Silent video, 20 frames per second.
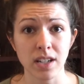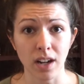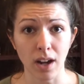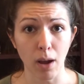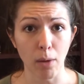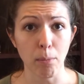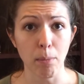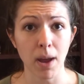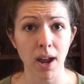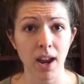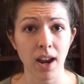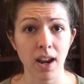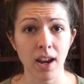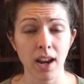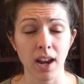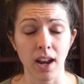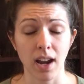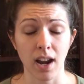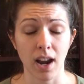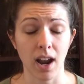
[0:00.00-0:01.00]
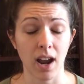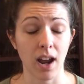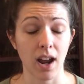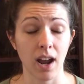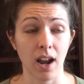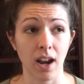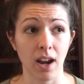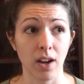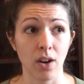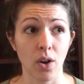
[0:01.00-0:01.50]
to come by, and
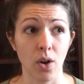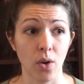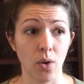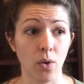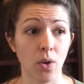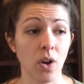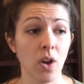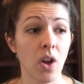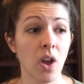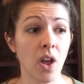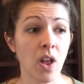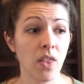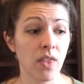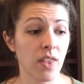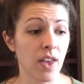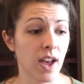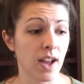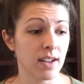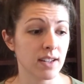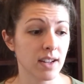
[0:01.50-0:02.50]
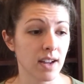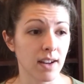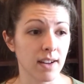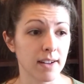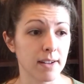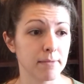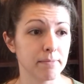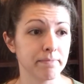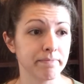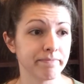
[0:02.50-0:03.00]
I know that
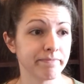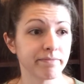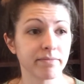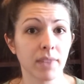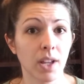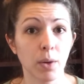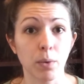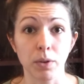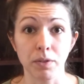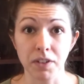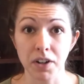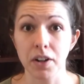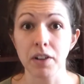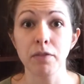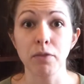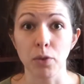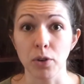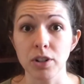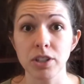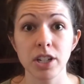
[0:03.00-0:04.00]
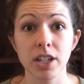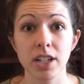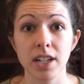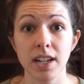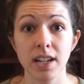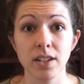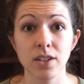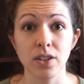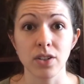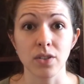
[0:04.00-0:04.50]
we're very
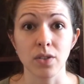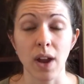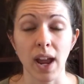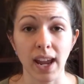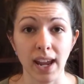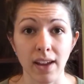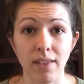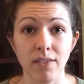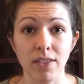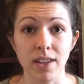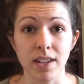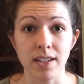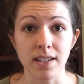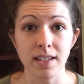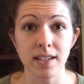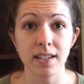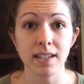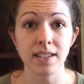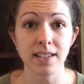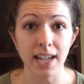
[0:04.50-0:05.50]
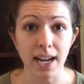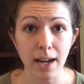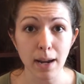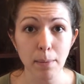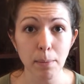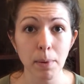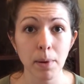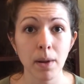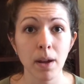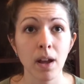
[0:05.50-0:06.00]
fortunate to have this
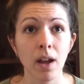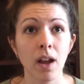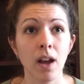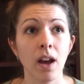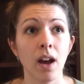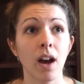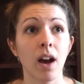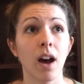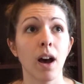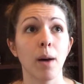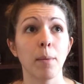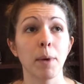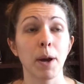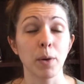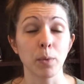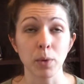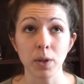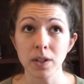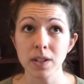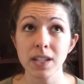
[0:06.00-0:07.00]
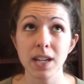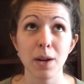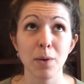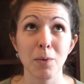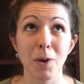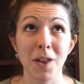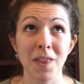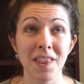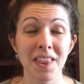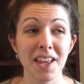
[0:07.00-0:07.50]
setup. I will say
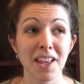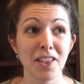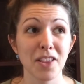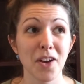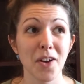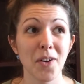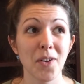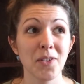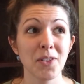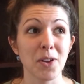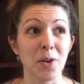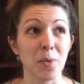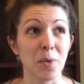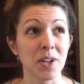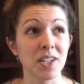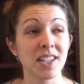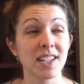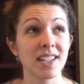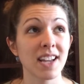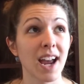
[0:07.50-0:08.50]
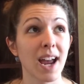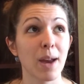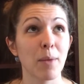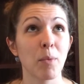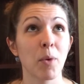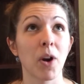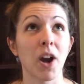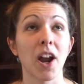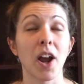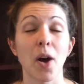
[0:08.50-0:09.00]
one thing though, there was a time
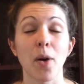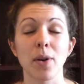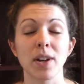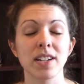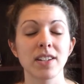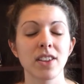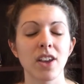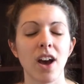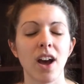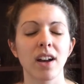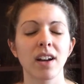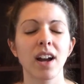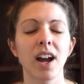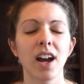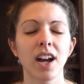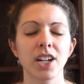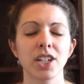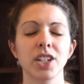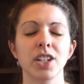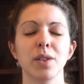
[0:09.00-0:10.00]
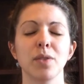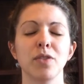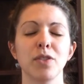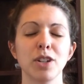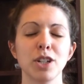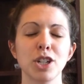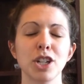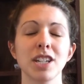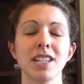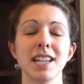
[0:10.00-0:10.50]
where I always thought, gosh, if we
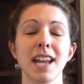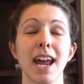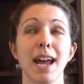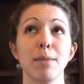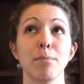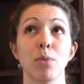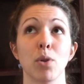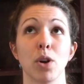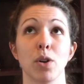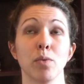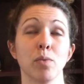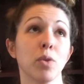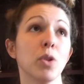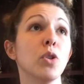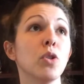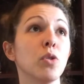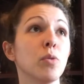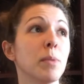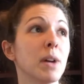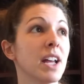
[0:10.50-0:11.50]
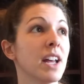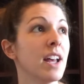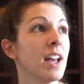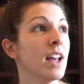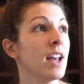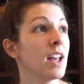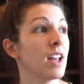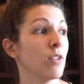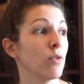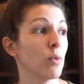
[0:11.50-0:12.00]
just had more room,
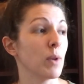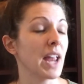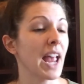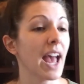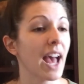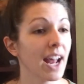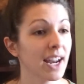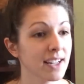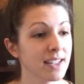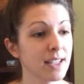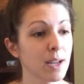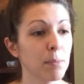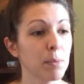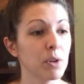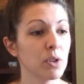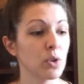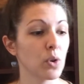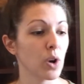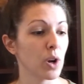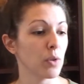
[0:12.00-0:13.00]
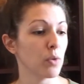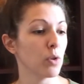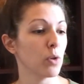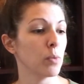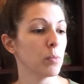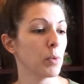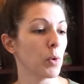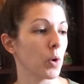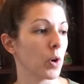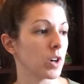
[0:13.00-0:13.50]
if we had a separate toy
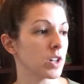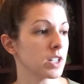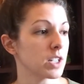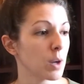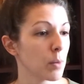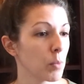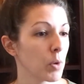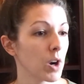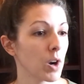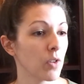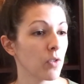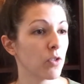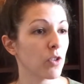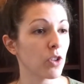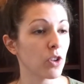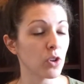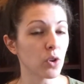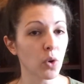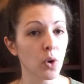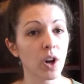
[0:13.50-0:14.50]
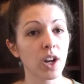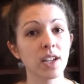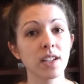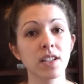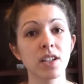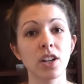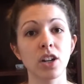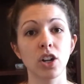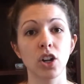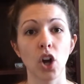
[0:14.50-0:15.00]
room or somewhere for the
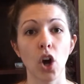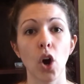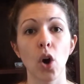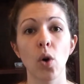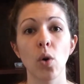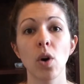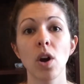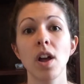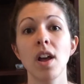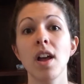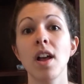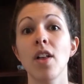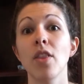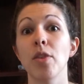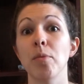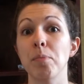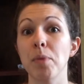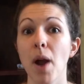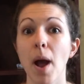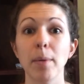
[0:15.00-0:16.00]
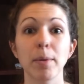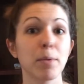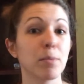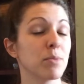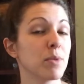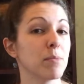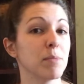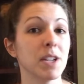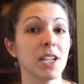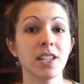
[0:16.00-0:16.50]
toys to go, the problem
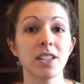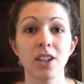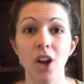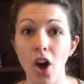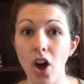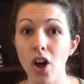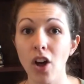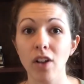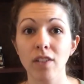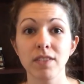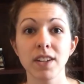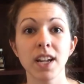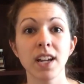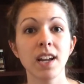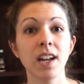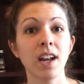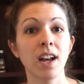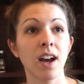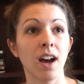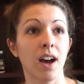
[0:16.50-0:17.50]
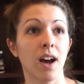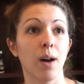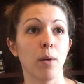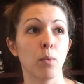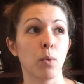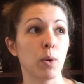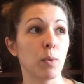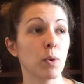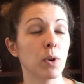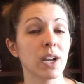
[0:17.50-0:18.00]
would be solved.
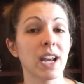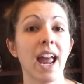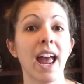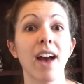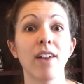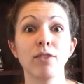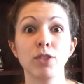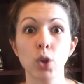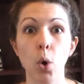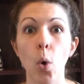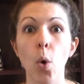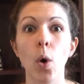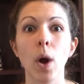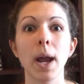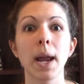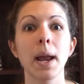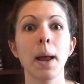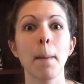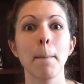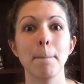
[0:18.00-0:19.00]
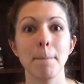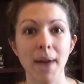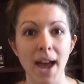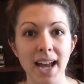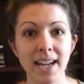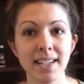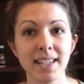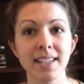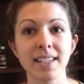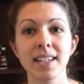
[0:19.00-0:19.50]
We wouldn't have toy
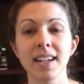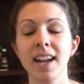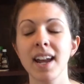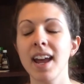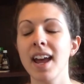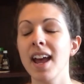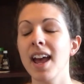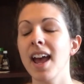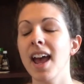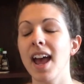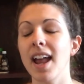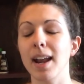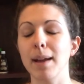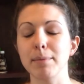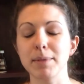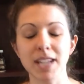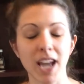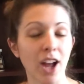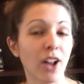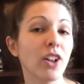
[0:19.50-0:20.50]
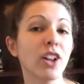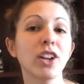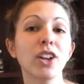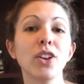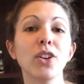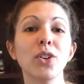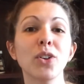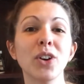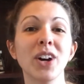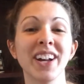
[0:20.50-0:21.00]
mess. And I'm telling
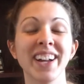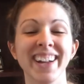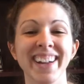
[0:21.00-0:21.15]
you,